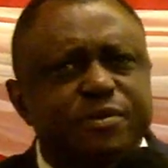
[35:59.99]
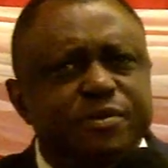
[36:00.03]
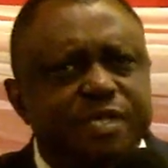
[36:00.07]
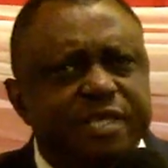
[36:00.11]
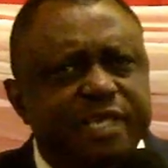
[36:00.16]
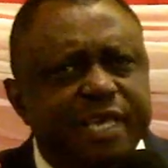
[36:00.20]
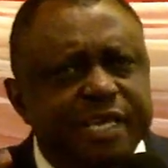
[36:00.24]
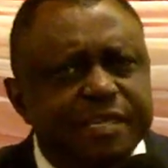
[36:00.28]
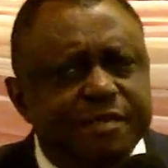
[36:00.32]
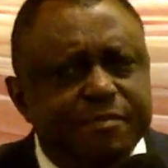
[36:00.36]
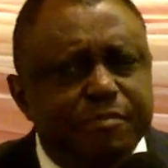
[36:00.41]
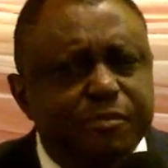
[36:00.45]

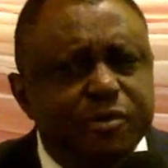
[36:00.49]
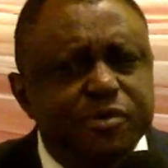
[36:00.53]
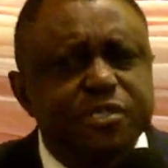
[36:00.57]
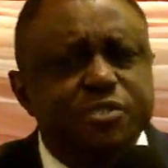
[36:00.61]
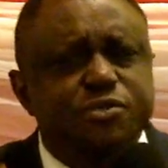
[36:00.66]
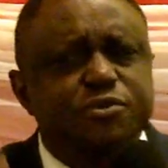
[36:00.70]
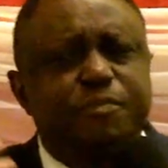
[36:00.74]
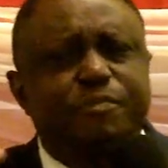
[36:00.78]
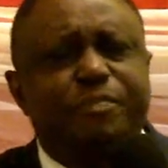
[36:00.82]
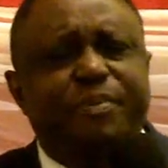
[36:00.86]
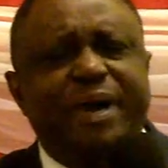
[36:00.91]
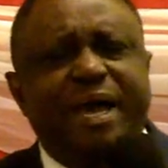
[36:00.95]
get the money
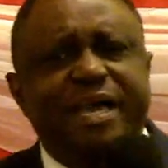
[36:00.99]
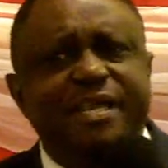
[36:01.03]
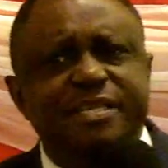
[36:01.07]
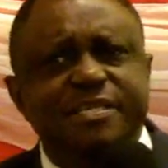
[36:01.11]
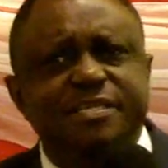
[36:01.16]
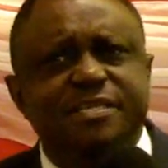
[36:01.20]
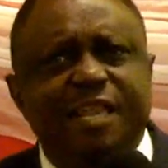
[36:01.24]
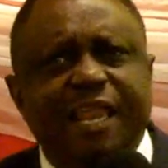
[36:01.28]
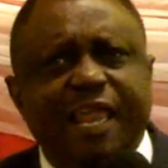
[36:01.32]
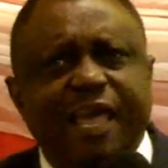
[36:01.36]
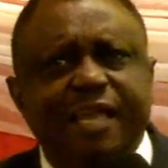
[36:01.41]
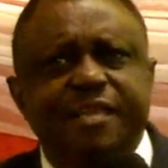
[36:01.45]
to buy
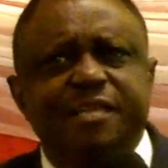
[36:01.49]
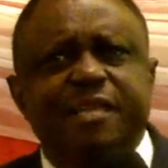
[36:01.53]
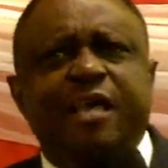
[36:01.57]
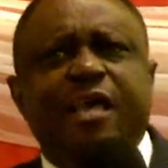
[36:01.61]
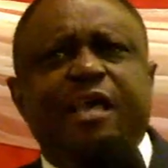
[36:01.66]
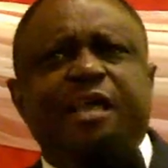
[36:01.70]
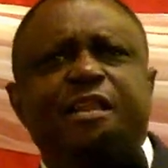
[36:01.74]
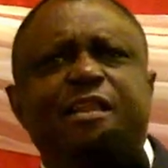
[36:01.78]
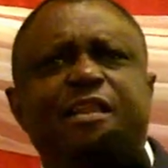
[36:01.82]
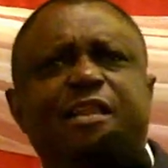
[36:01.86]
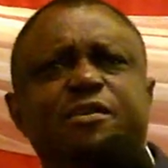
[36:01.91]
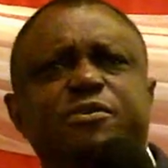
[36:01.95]
this land,
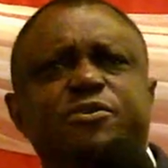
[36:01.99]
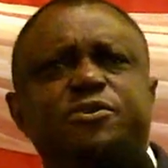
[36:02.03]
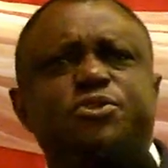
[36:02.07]
let